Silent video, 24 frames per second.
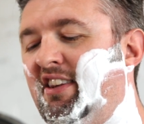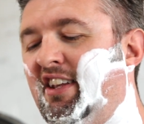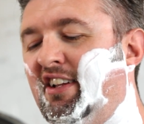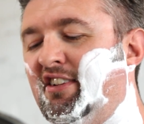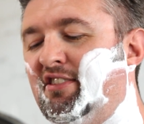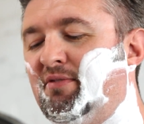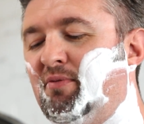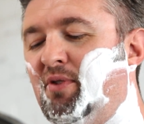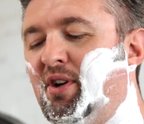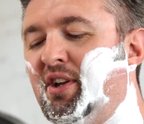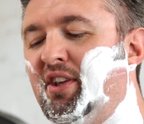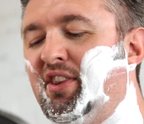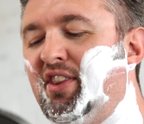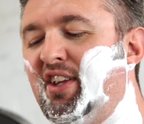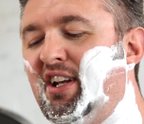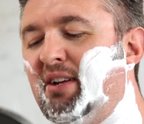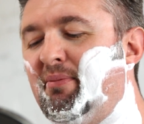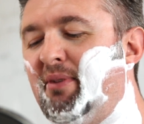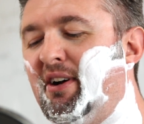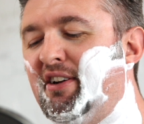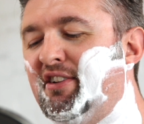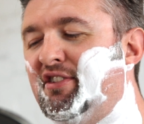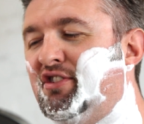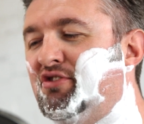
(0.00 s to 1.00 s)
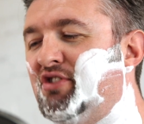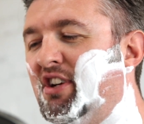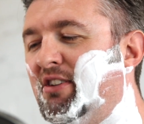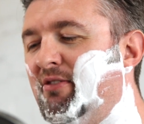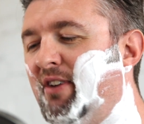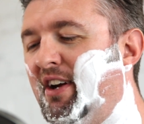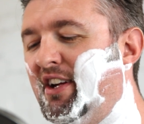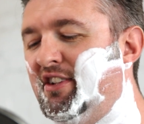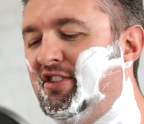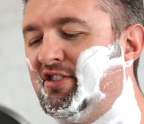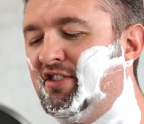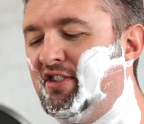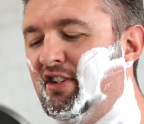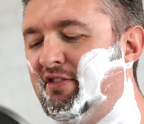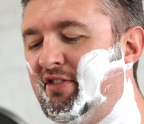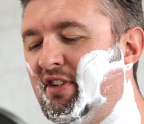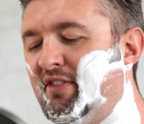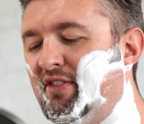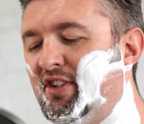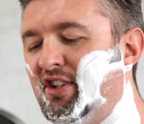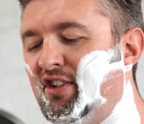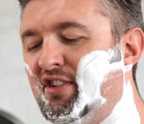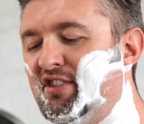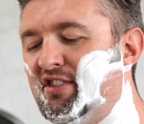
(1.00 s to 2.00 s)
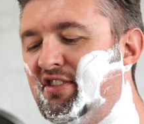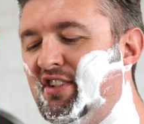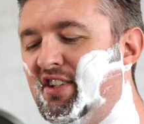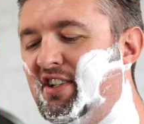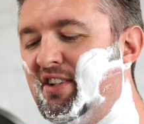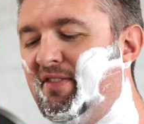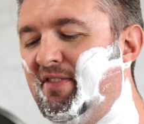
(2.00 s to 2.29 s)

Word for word: There's one thing about a straight razor, if you've used